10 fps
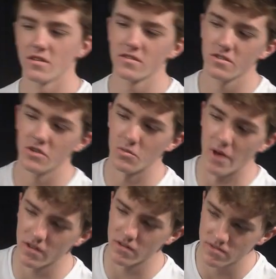Good
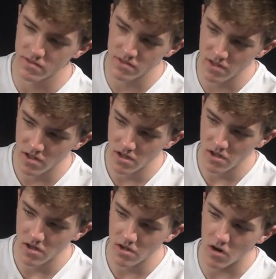man.
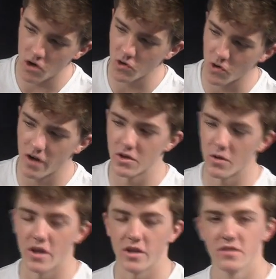All Kraft, no
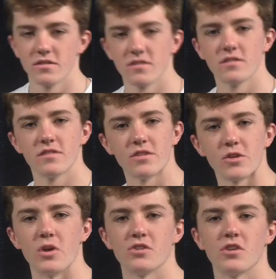Annie's, the way
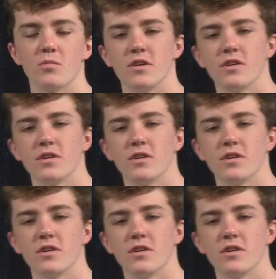it should be.